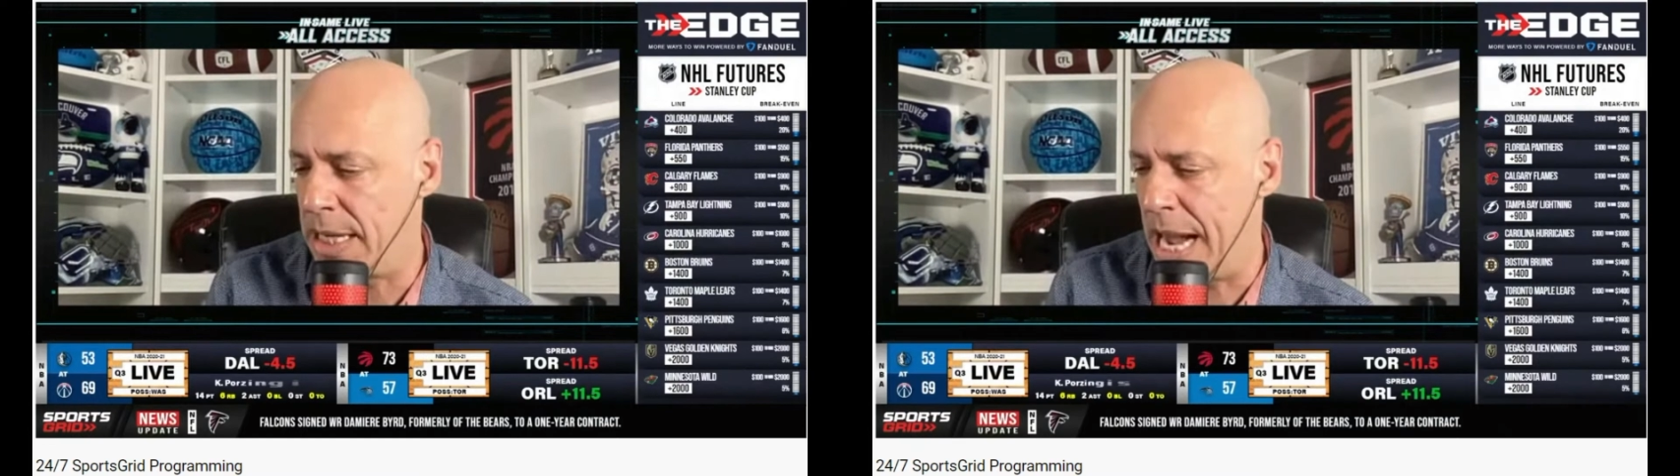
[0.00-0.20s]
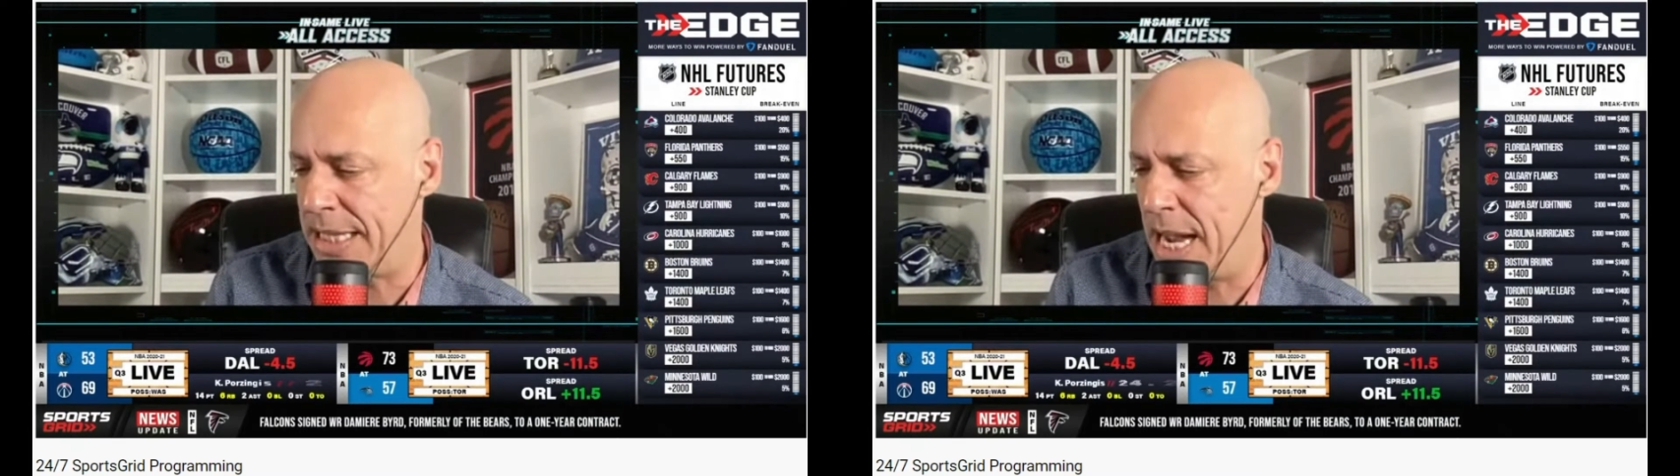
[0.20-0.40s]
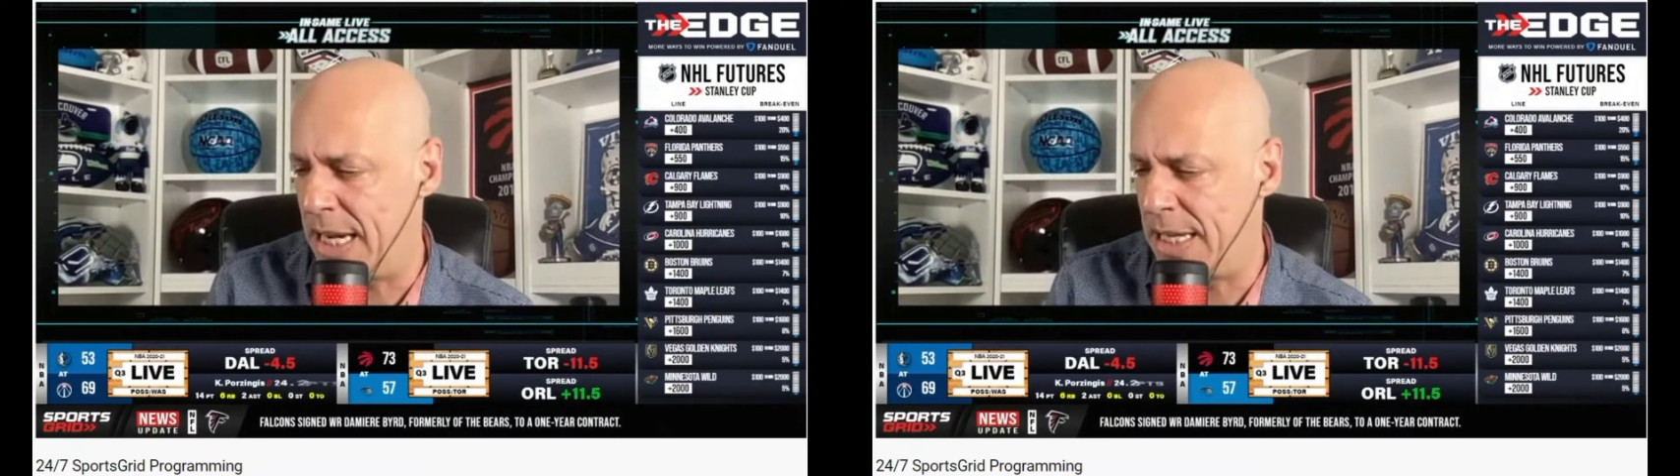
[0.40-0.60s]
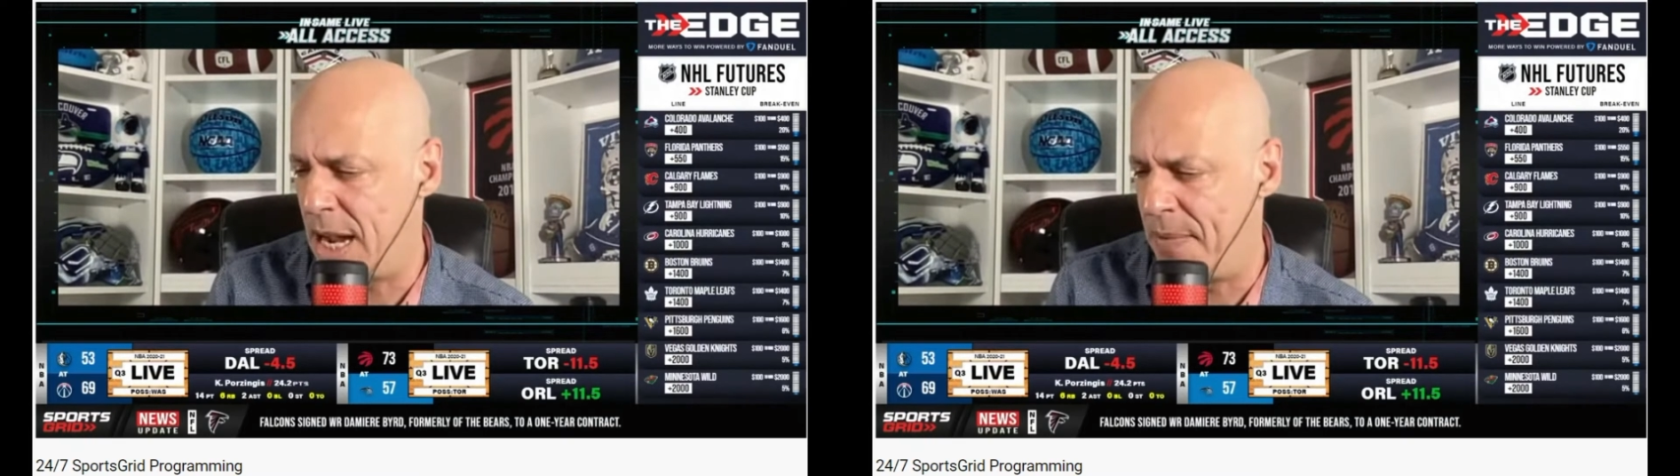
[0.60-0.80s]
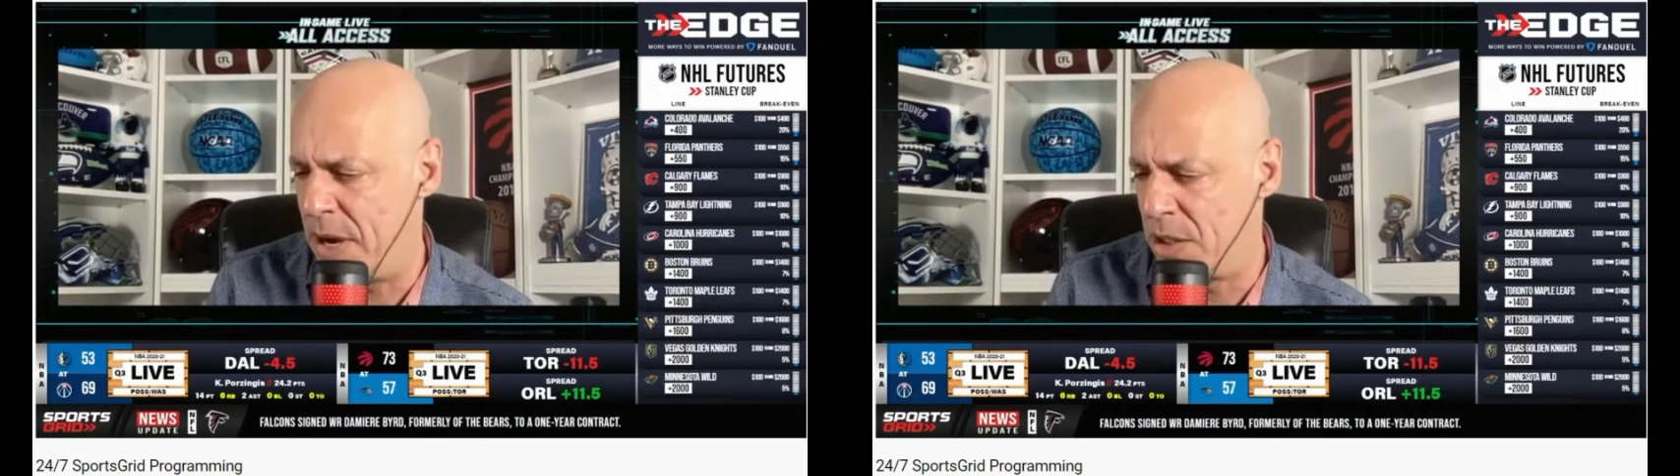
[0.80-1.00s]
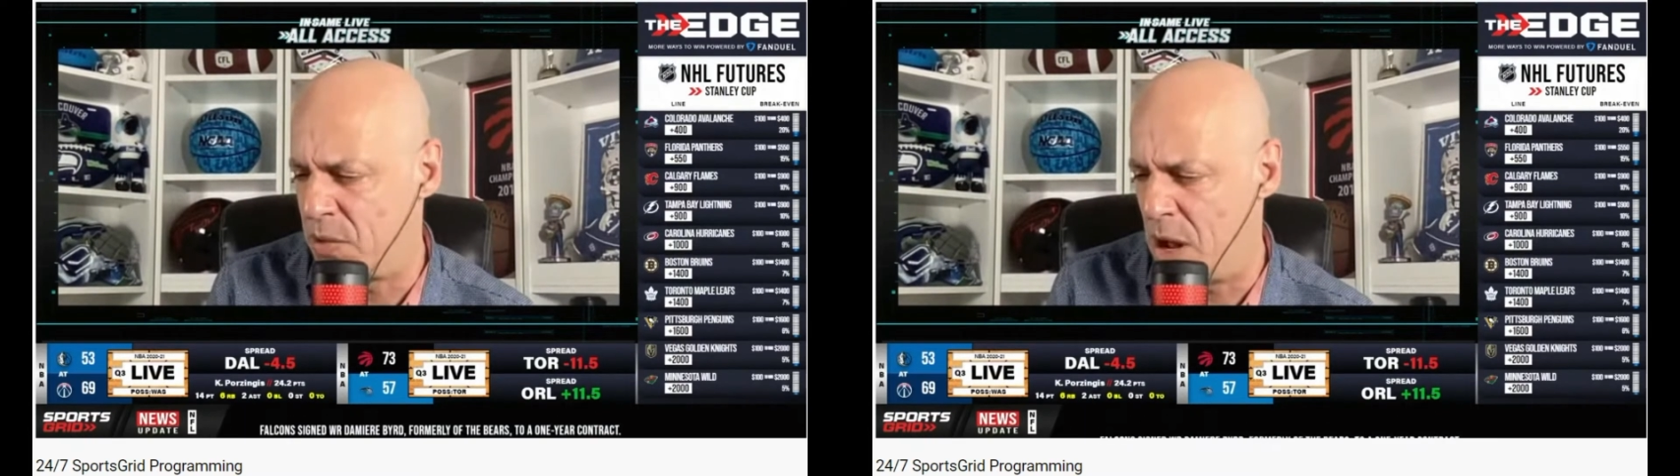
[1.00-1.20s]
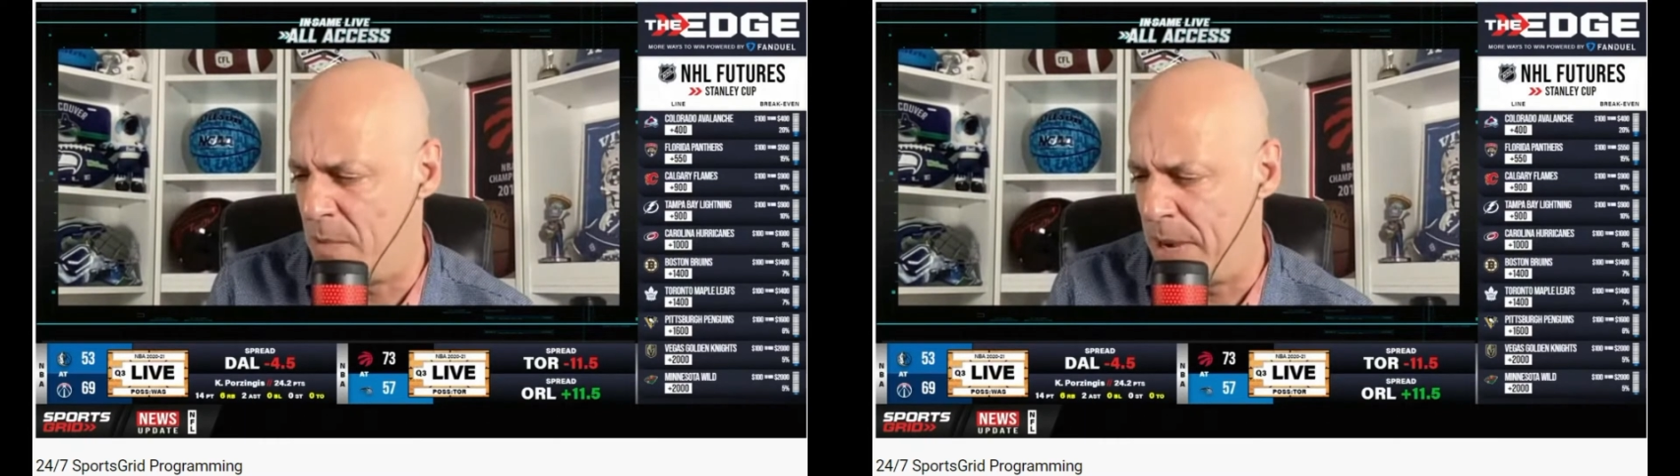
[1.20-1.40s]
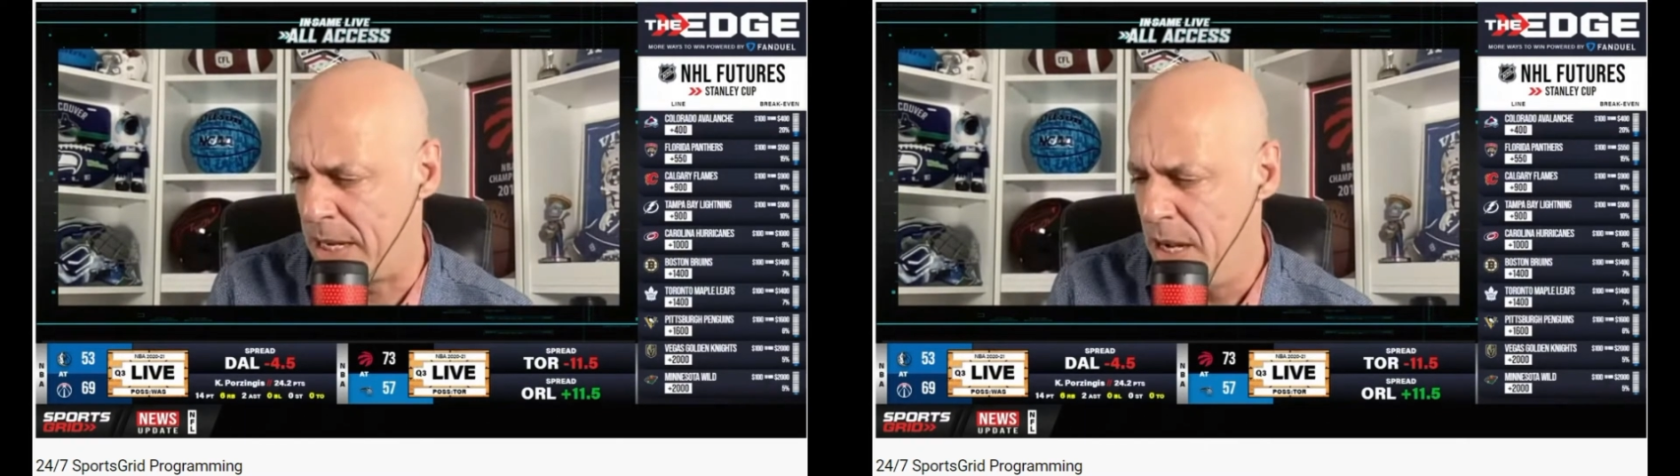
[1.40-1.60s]
the Cats get it done there as
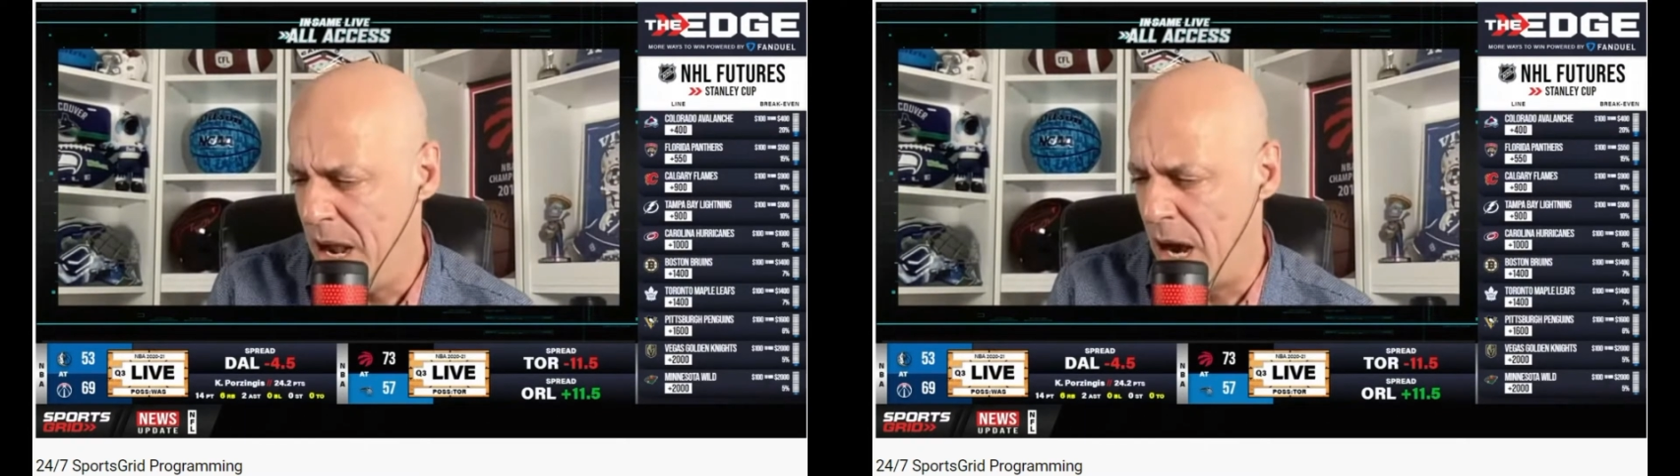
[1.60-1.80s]
well, Mick.